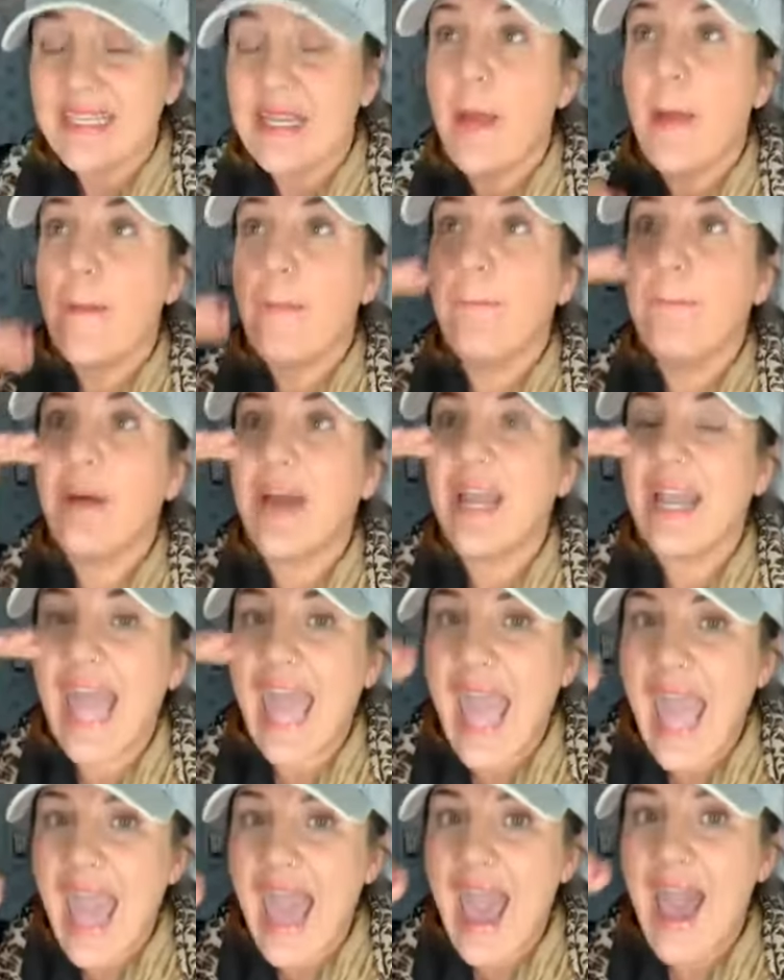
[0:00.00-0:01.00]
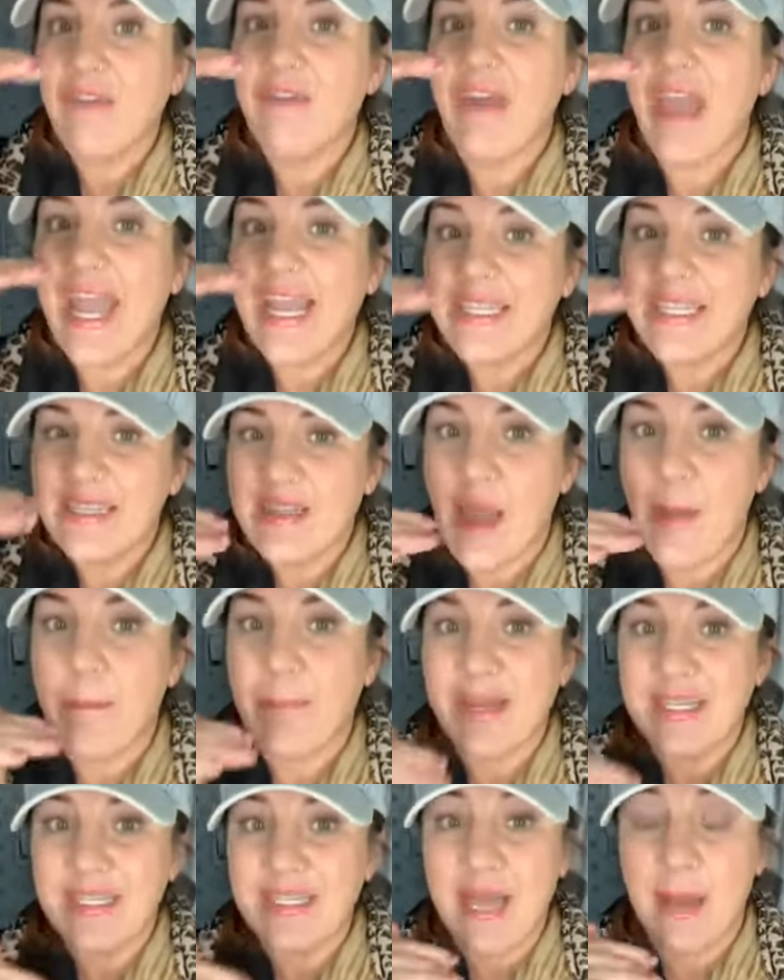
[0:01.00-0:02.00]
but have a step by
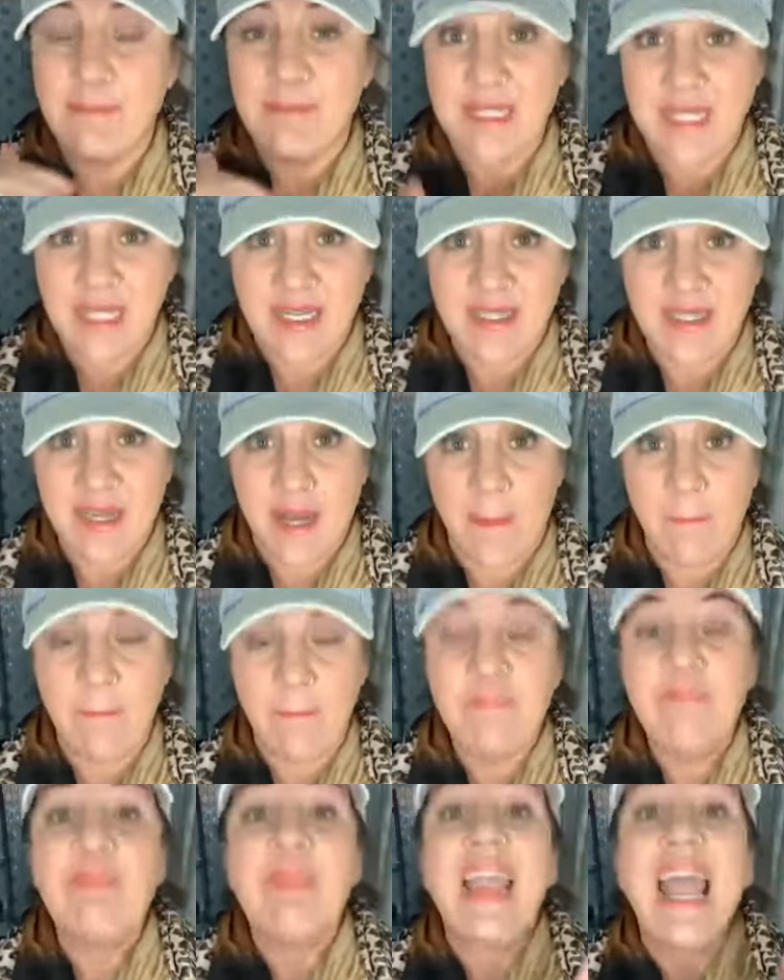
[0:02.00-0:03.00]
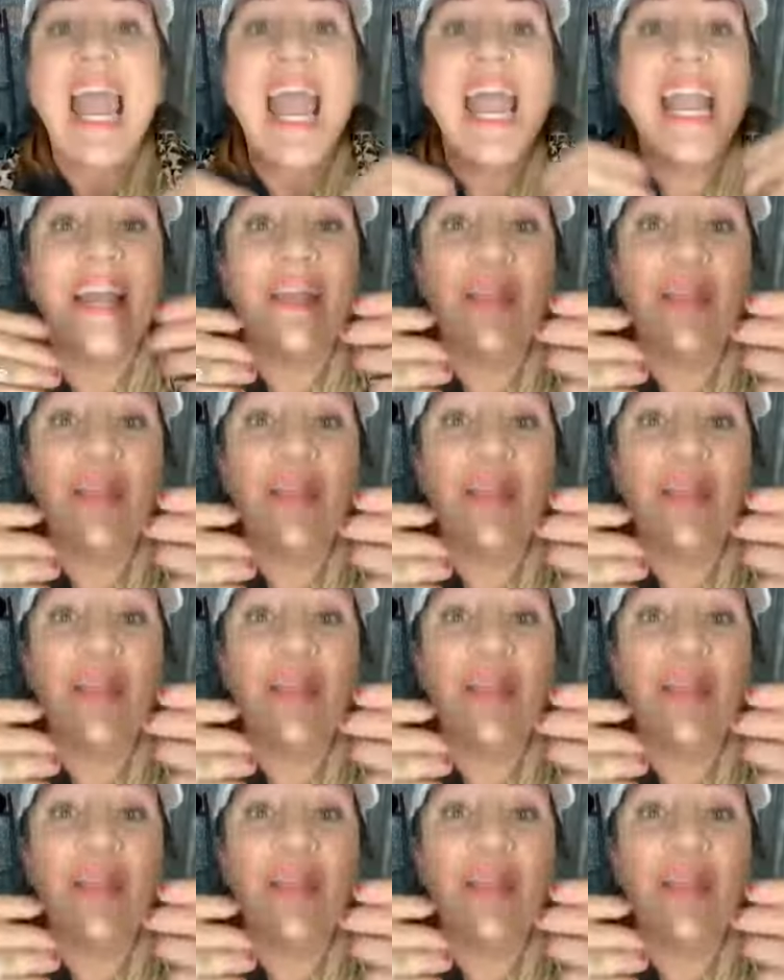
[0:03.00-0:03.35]
step system. And in the